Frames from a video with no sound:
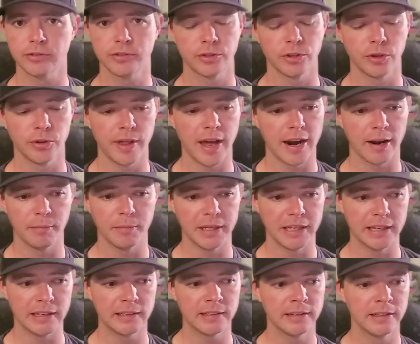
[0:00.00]
So that'll
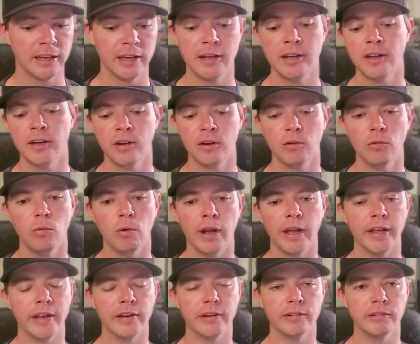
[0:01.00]
be
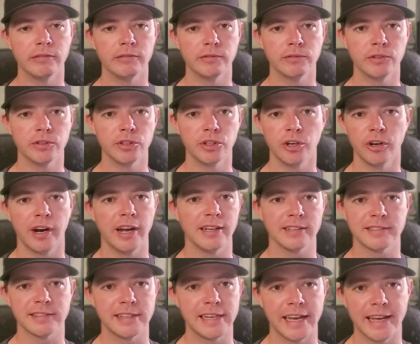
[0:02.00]
when your
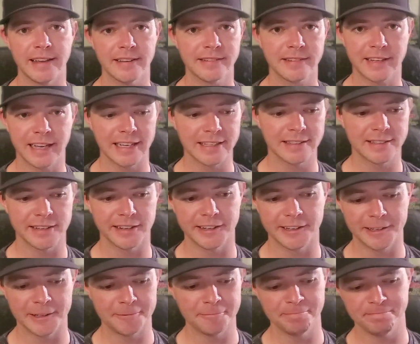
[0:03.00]
LCS gets
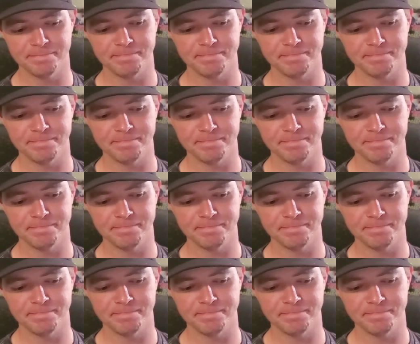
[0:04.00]
a